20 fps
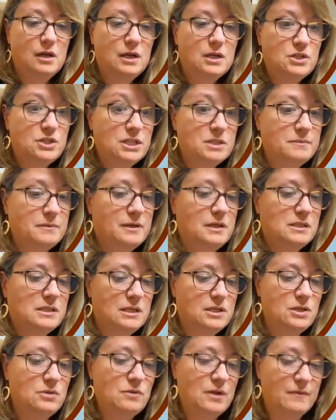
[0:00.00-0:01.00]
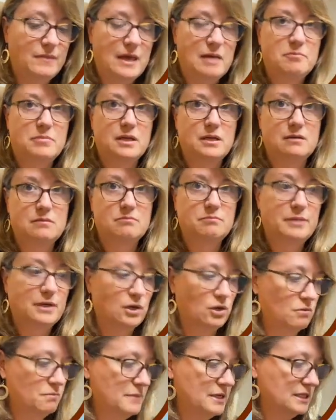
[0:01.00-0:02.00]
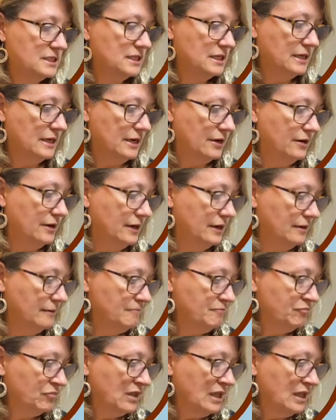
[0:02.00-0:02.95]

just because I do need that bigger mixing area.